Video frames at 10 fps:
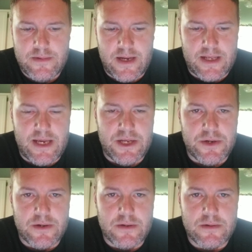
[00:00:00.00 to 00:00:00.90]

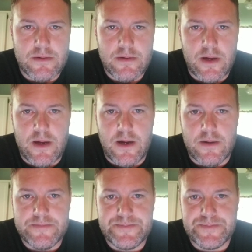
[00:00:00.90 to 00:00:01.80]
teacher,
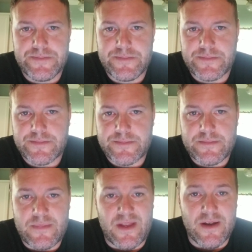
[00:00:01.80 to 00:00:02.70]
a
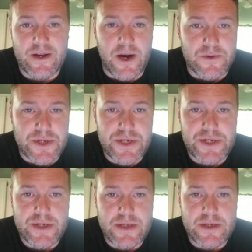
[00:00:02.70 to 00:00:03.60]

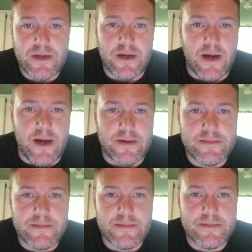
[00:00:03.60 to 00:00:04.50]
coach,
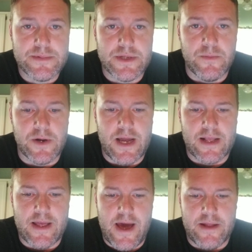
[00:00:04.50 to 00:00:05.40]
someone
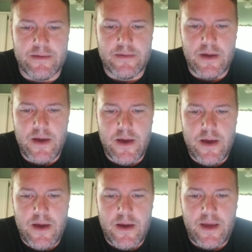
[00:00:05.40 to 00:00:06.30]
like that,
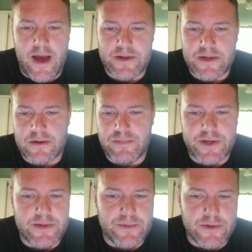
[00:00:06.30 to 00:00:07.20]
counselor,
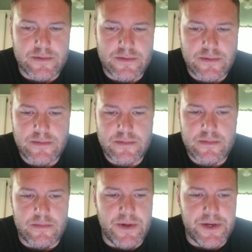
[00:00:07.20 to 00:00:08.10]
principal,
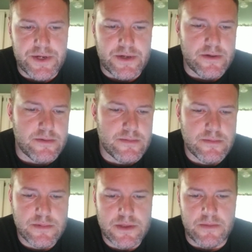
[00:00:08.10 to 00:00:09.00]
minister,
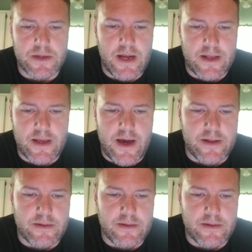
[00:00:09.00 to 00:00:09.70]
something like that.